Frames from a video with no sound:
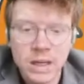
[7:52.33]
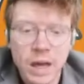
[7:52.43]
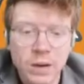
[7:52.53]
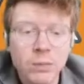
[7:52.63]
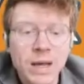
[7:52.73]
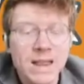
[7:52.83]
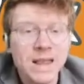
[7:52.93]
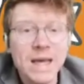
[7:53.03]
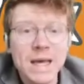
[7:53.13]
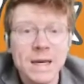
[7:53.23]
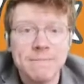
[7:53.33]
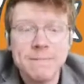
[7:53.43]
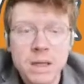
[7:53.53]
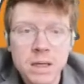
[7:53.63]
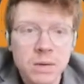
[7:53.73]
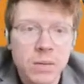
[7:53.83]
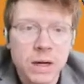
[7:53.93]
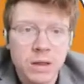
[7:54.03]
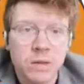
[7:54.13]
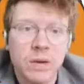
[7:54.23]
Now in week 10 we're
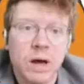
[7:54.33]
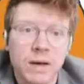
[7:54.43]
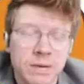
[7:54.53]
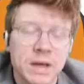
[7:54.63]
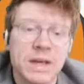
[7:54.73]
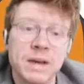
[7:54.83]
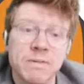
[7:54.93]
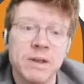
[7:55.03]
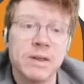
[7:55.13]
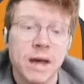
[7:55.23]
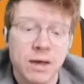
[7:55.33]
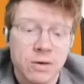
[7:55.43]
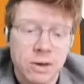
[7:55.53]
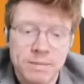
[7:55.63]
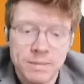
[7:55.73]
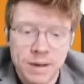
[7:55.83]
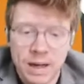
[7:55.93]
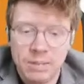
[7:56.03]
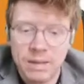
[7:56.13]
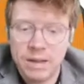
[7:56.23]
going to do an IV, an investigation,
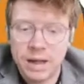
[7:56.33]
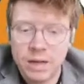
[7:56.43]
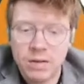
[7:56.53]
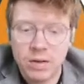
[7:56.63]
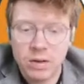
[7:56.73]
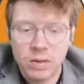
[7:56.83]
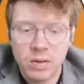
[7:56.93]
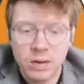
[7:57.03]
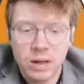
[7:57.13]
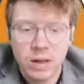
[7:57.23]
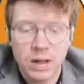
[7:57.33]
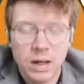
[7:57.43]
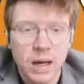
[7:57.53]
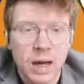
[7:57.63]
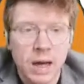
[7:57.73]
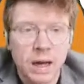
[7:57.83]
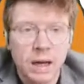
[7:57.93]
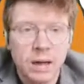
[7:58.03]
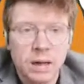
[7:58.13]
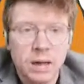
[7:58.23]
and that's going
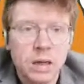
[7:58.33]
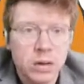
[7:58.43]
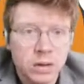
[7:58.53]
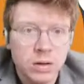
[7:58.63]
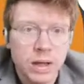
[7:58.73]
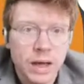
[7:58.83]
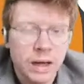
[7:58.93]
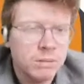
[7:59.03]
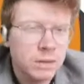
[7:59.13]
to look at